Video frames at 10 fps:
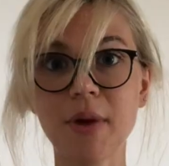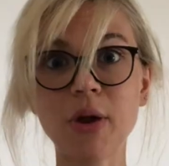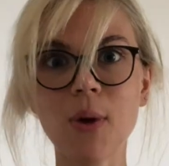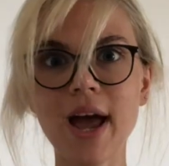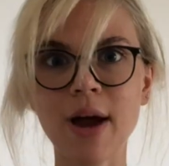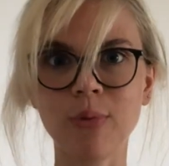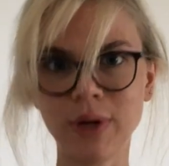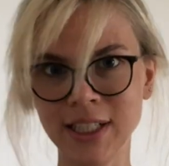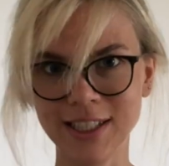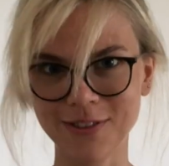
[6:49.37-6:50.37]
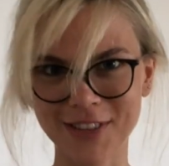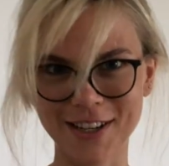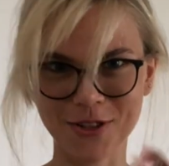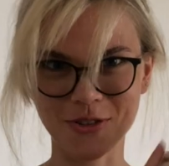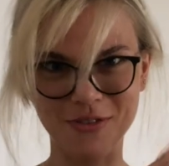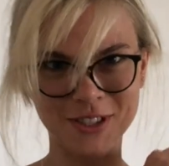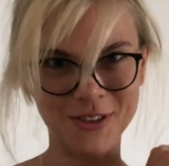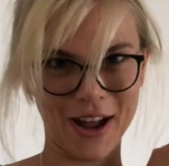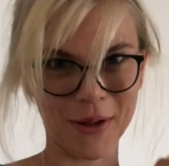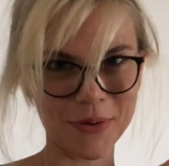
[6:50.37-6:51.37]
By the way, I really love Taylor Swift's
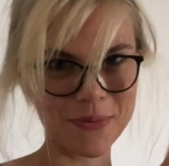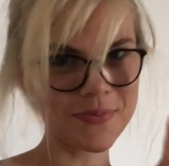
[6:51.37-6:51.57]
new album.